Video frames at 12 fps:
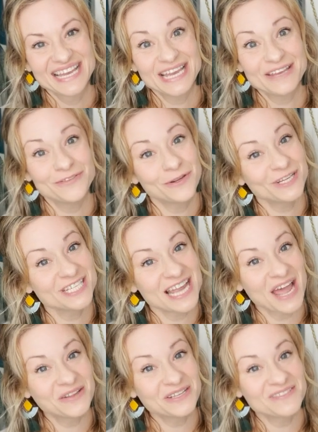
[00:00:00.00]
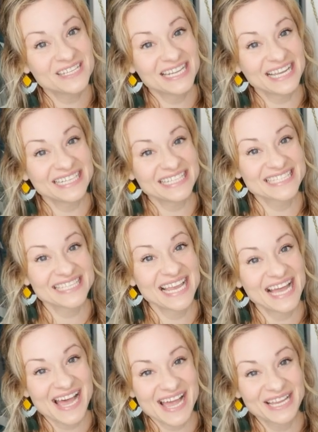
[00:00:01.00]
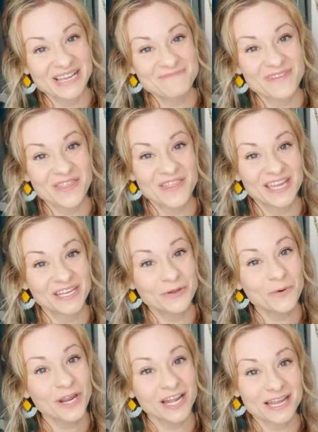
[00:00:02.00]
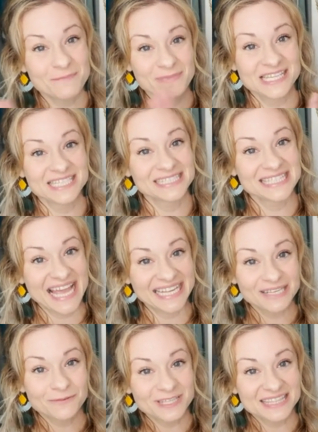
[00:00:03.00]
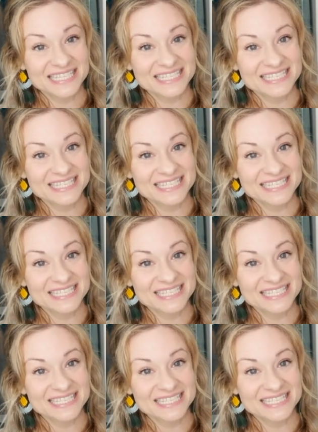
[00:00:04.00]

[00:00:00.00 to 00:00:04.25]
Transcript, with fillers: If you're a child of the 90s like I am, then you're going to be delighted with this